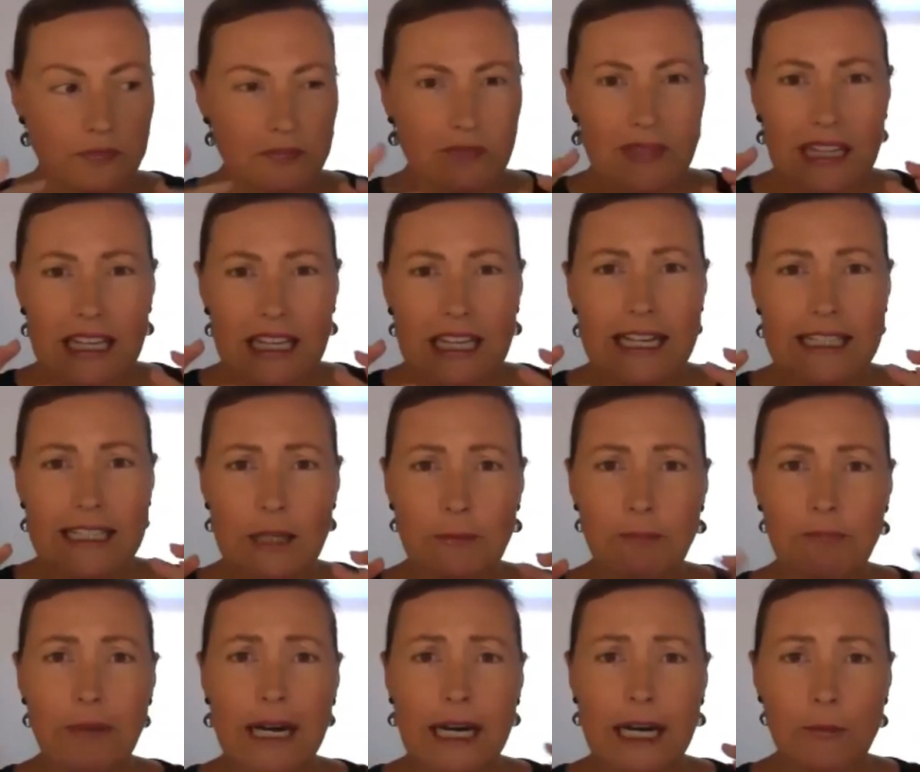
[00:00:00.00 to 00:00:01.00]
like the
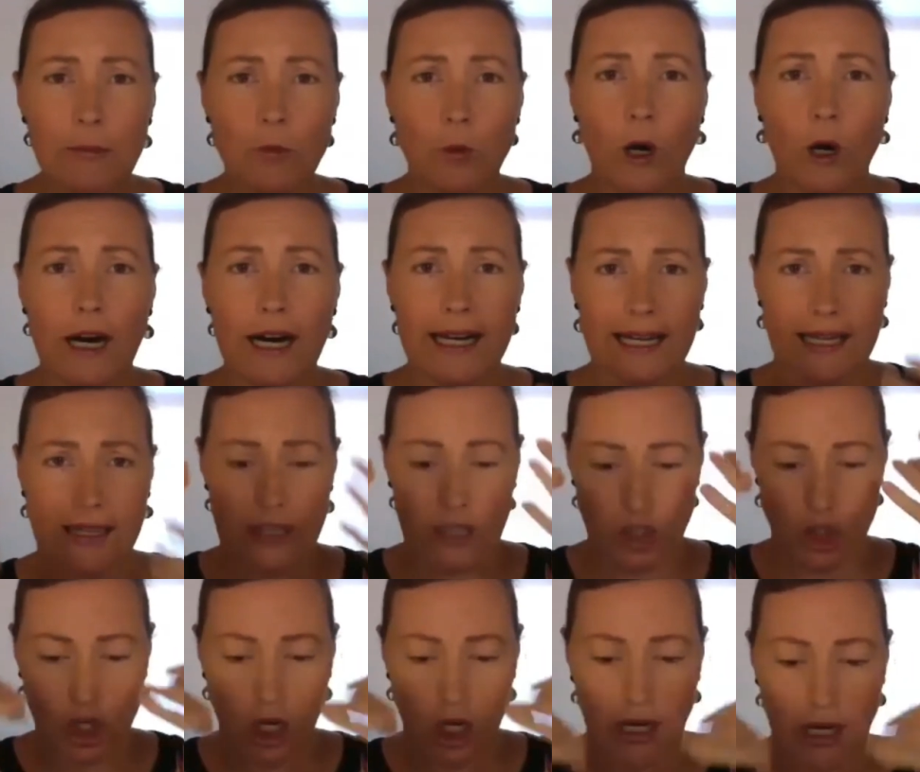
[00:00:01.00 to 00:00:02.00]
barbed wire that you
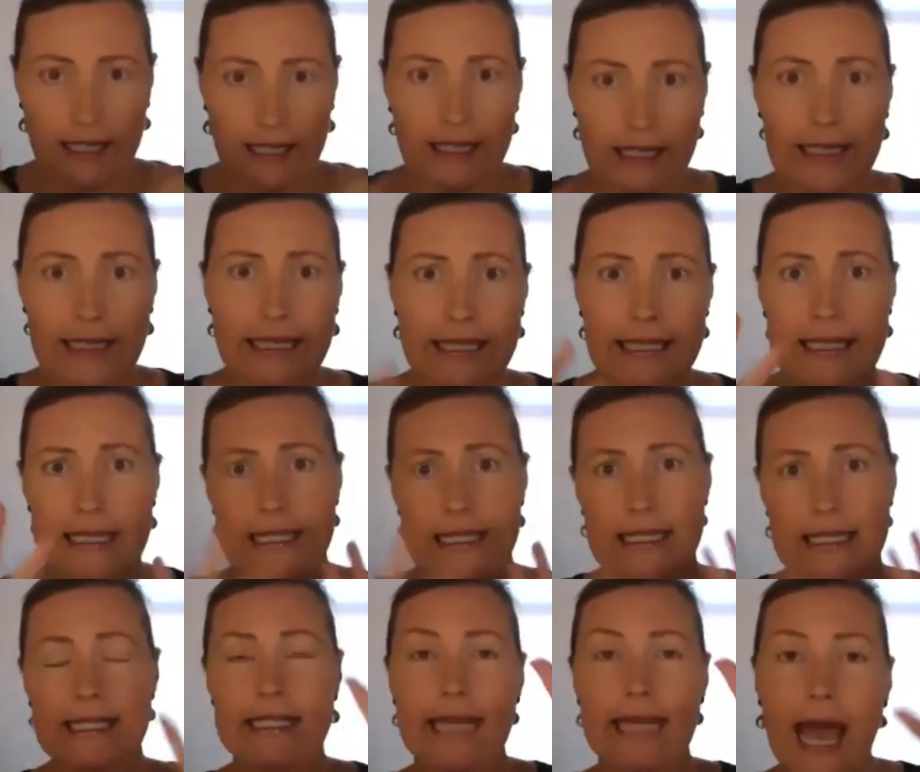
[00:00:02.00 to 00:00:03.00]
kind of need to
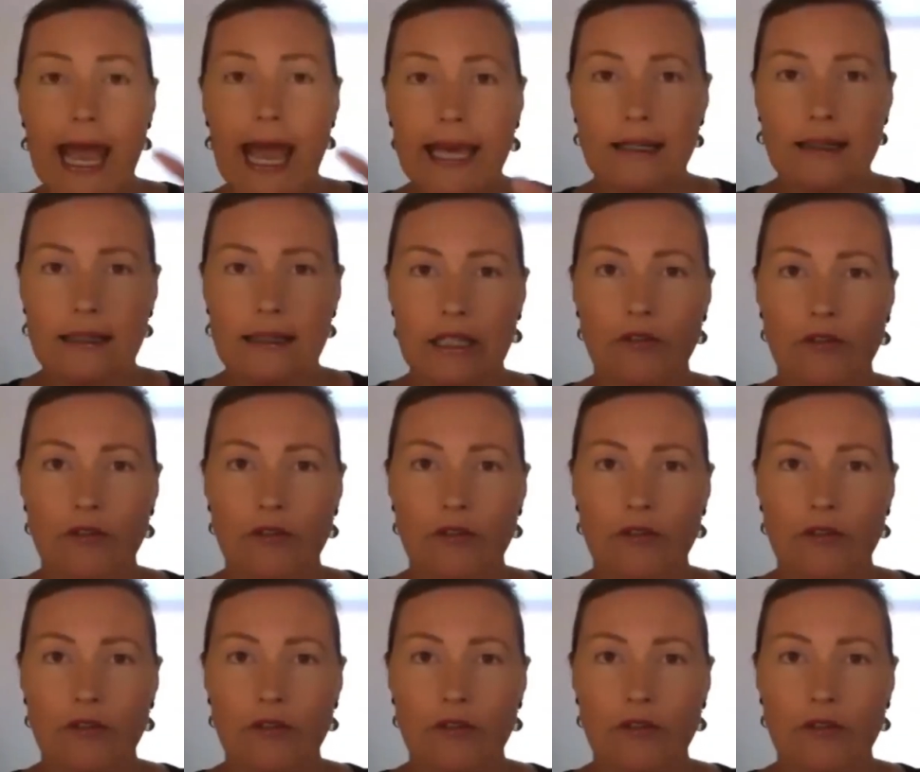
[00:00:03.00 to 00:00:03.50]
scale if